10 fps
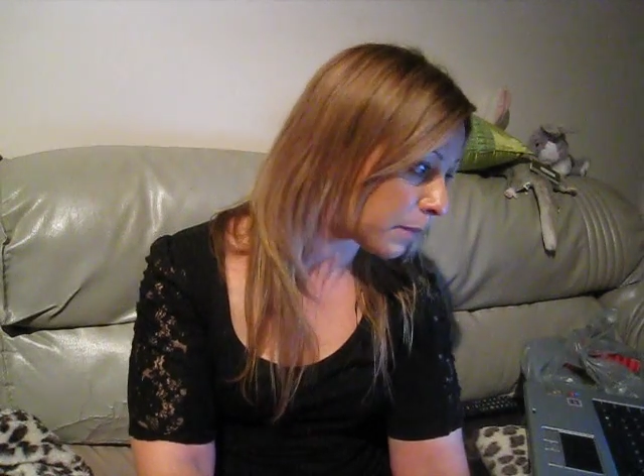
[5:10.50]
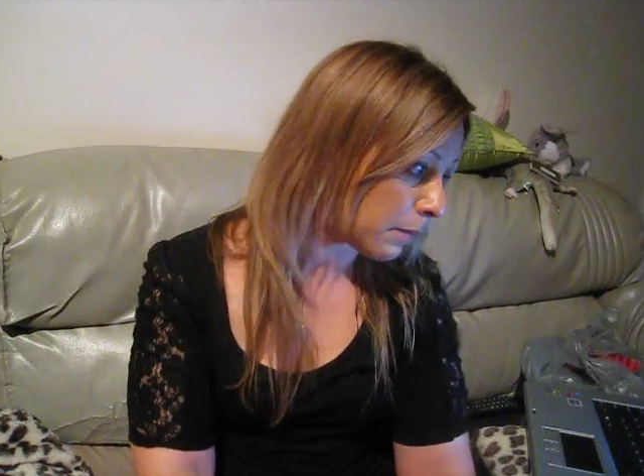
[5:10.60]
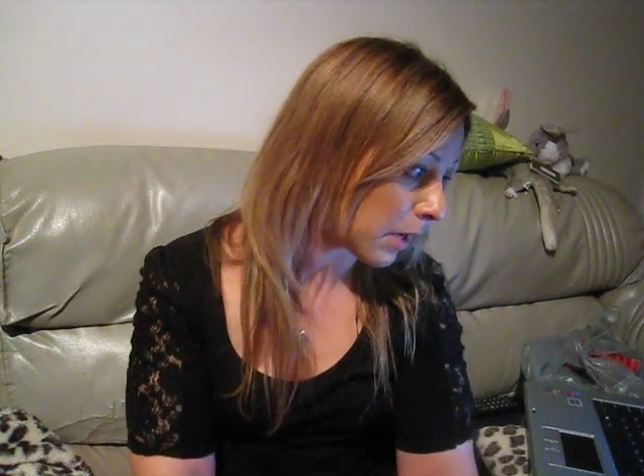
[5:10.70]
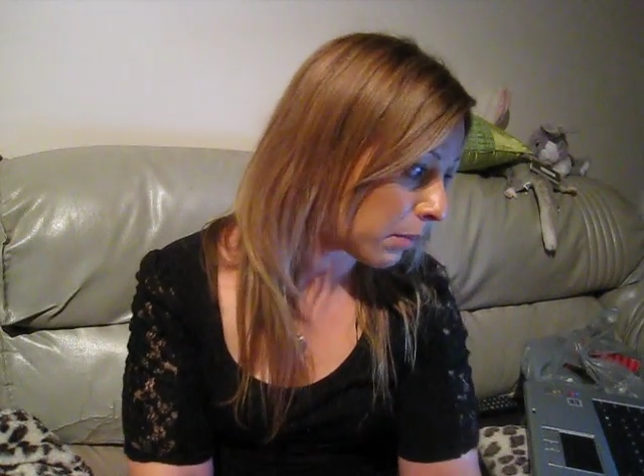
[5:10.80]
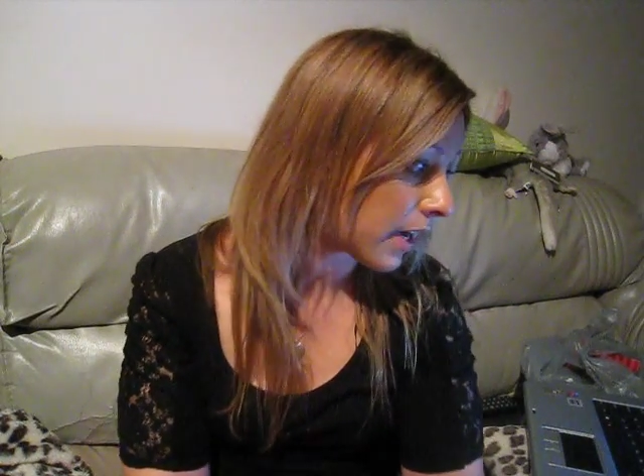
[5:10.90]
been
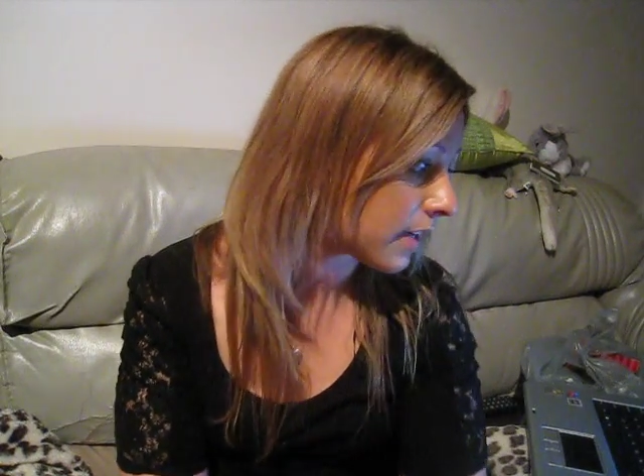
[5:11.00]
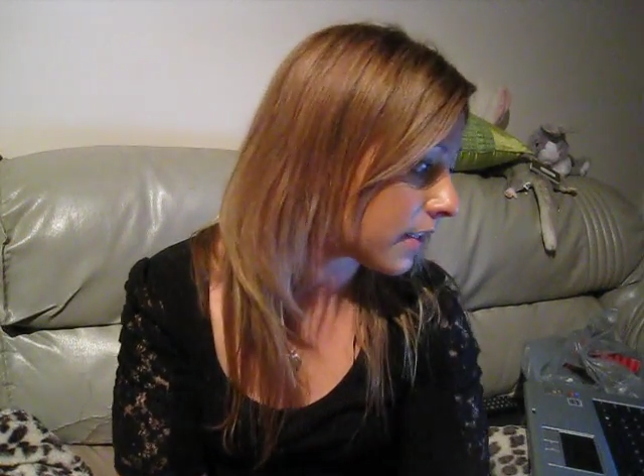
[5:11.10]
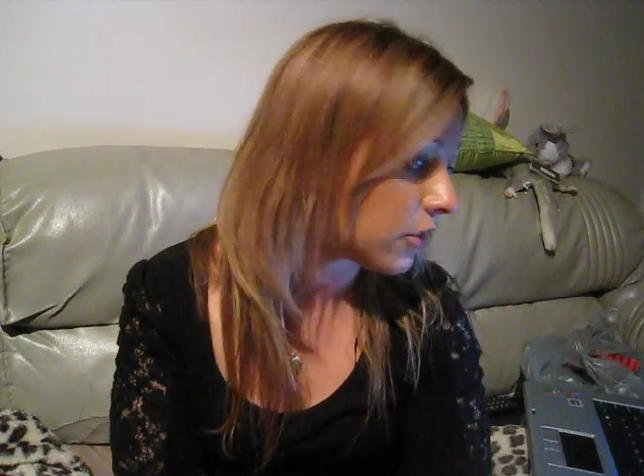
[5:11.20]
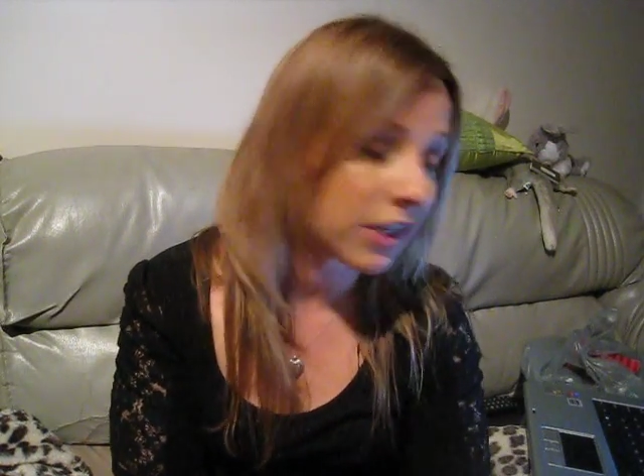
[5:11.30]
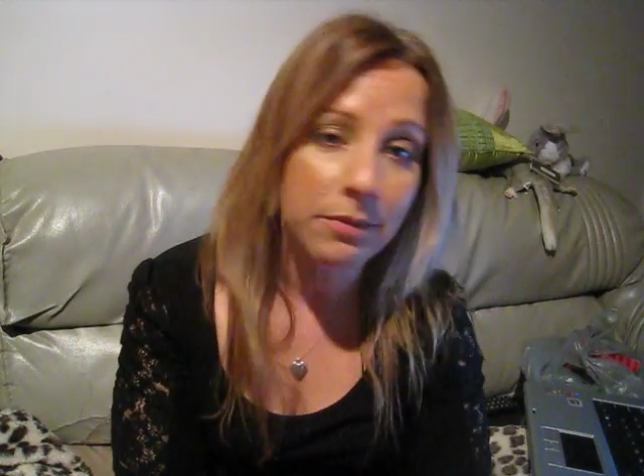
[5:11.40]
my proudest
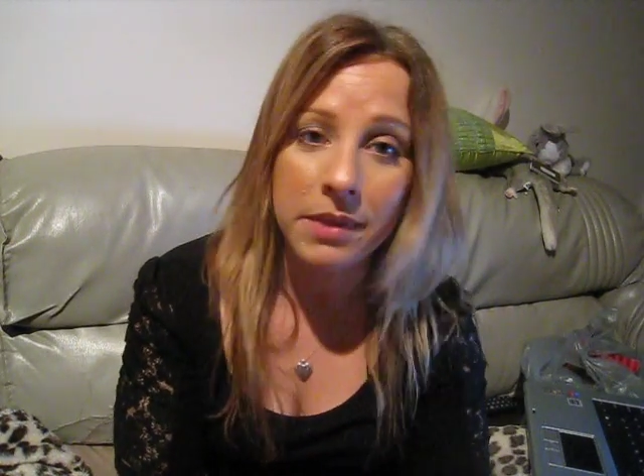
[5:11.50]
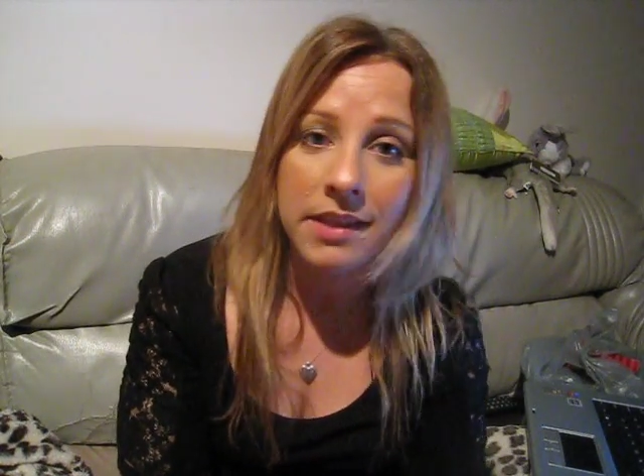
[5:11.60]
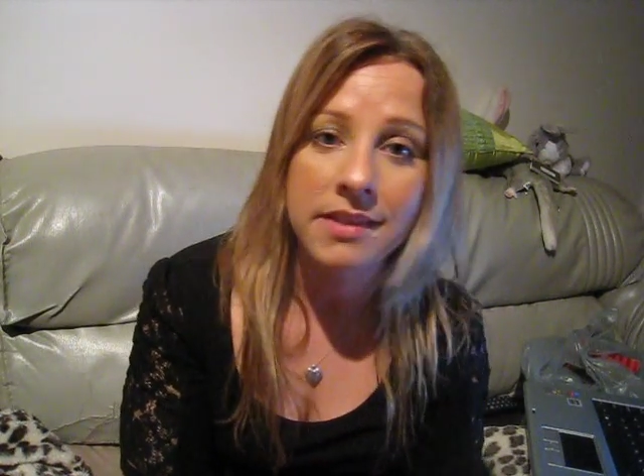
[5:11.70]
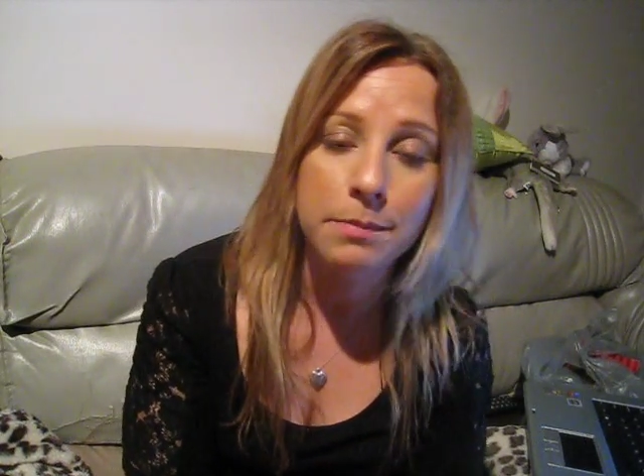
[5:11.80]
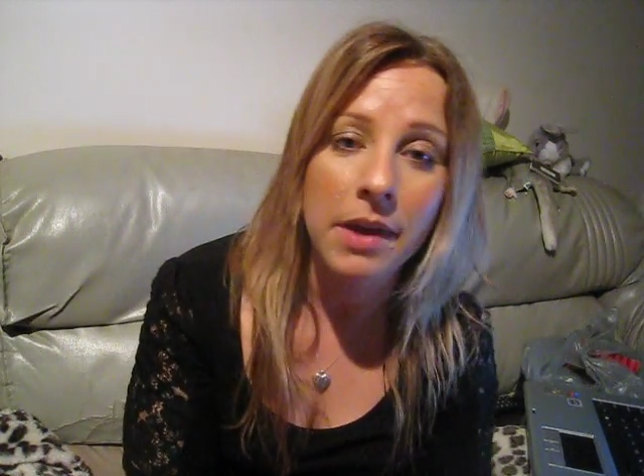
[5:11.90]
achievement
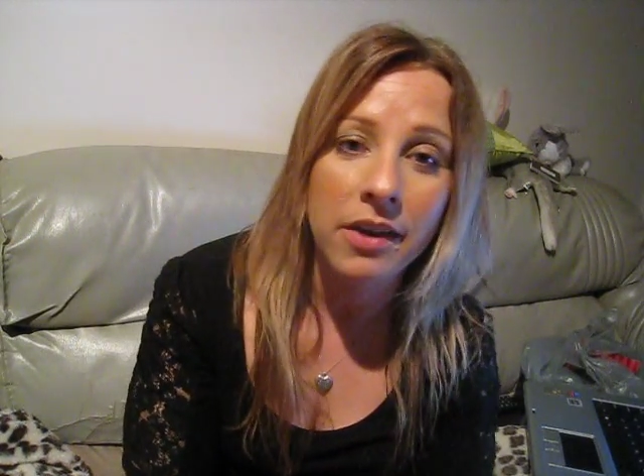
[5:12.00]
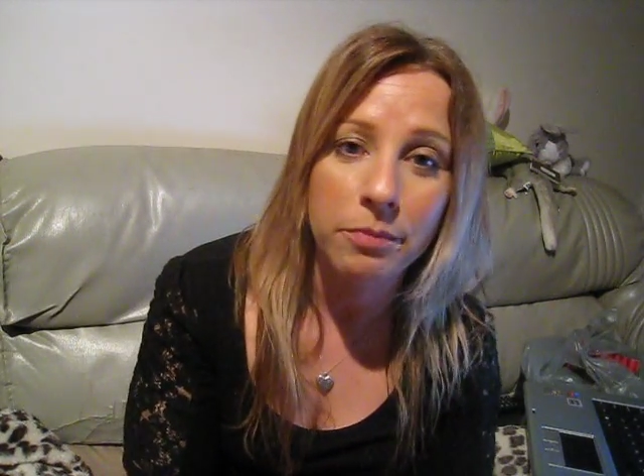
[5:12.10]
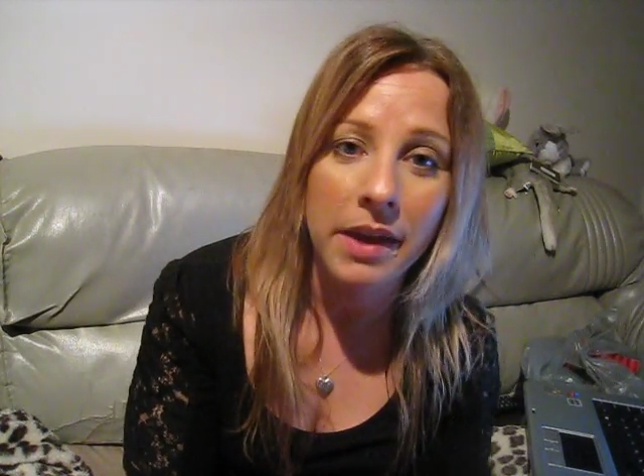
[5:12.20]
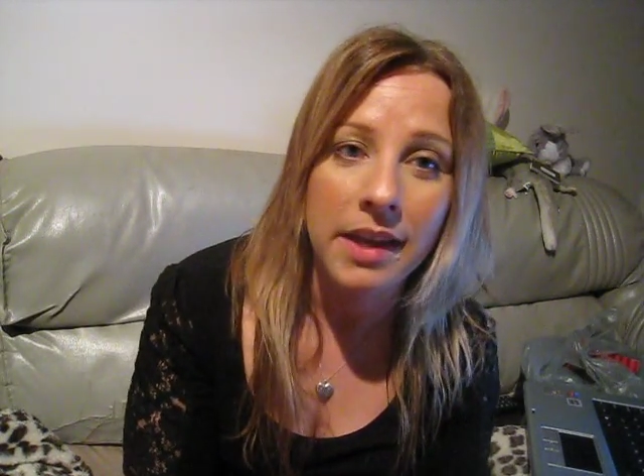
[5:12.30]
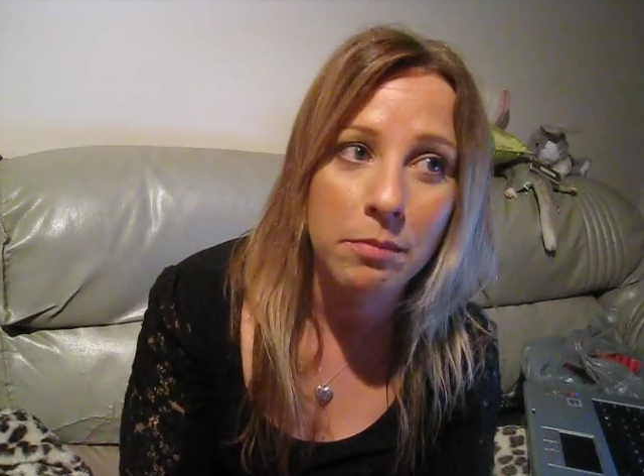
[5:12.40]
in spite of
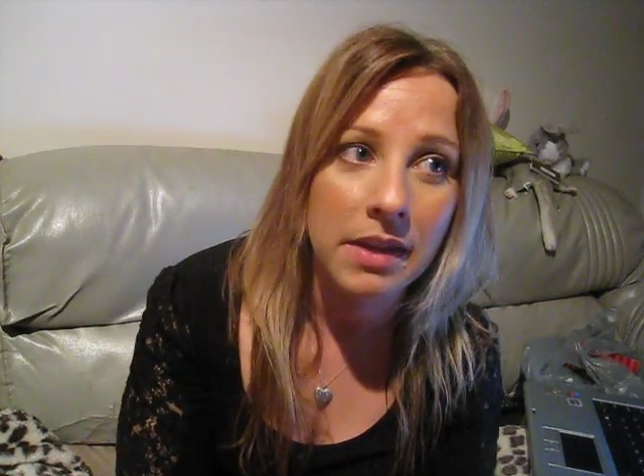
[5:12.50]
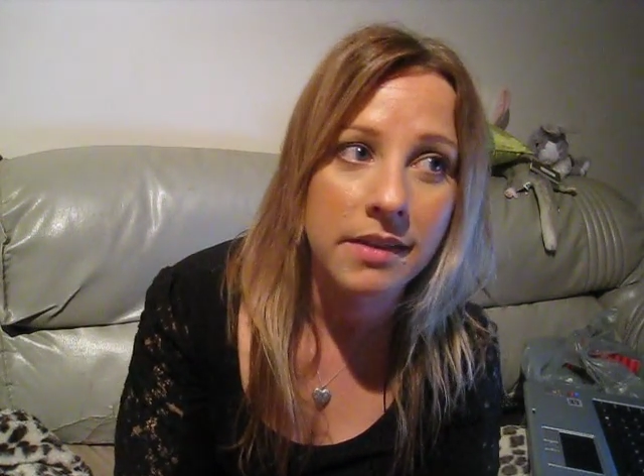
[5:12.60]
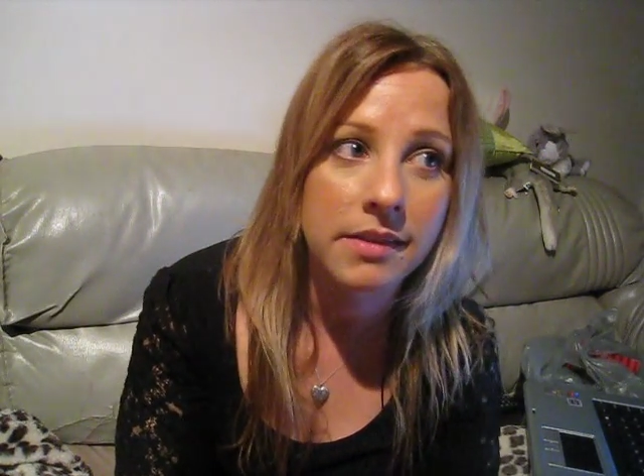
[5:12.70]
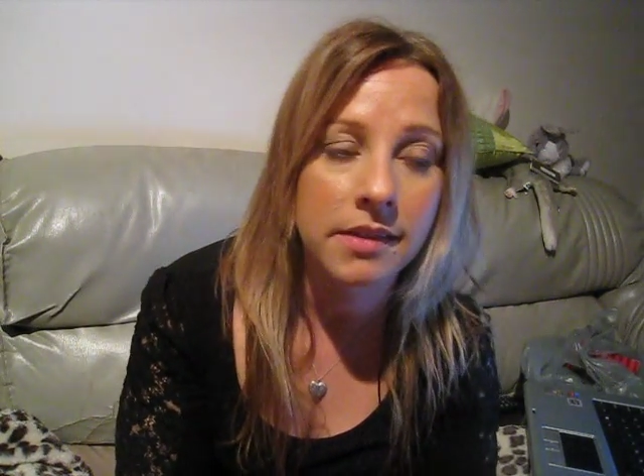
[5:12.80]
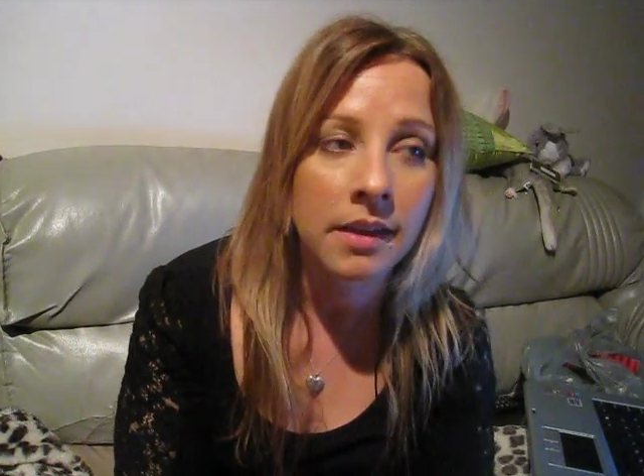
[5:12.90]
my
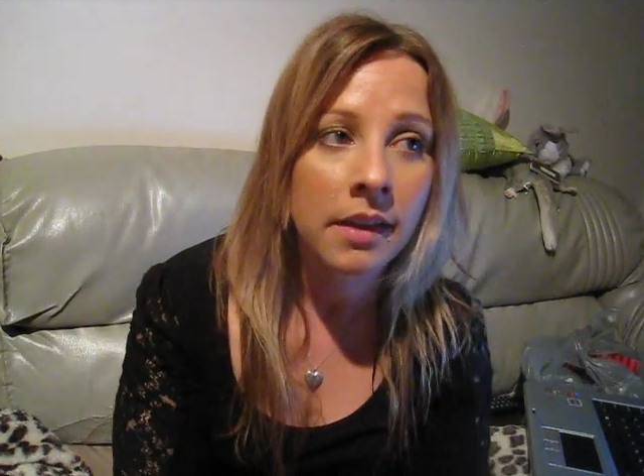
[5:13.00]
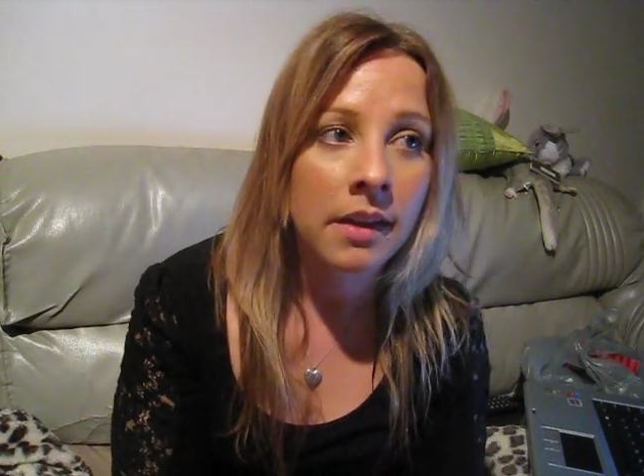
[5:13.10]
MS?